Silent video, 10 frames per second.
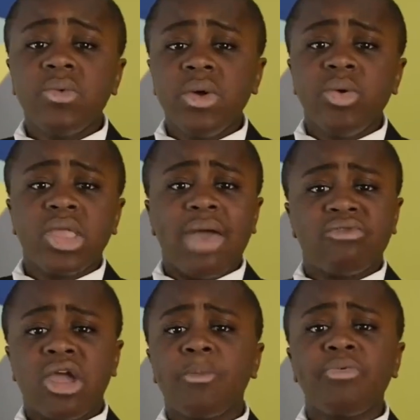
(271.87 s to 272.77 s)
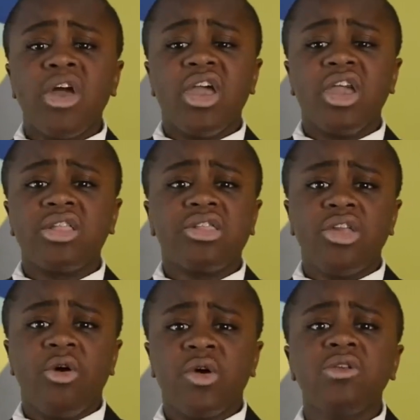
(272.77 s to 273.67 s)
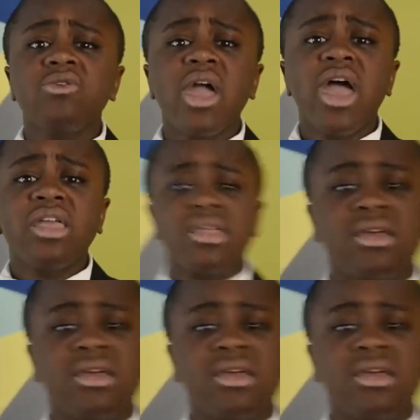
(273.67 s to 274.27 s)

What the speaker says: we wouldn't have airplanes, no internet.